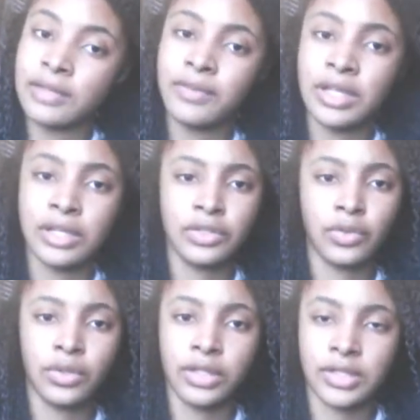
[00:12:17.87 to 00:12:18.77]
even
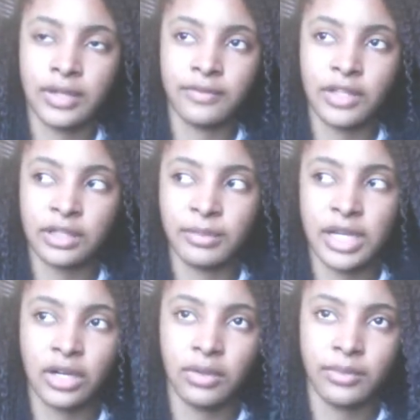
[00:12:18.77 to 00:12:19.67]
indoors, I feel like
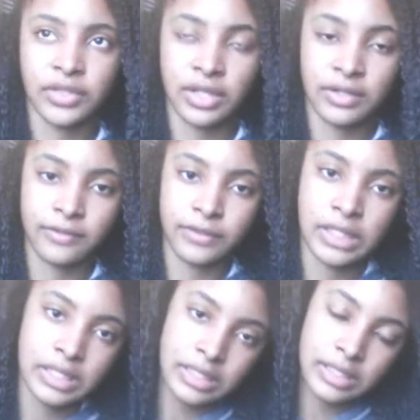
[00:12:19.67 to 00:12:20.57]
my hair almost kind of
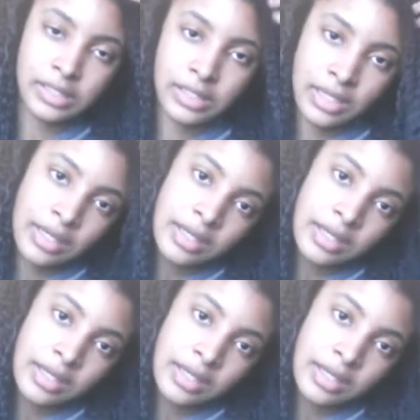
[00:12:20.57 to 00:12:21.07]
freezes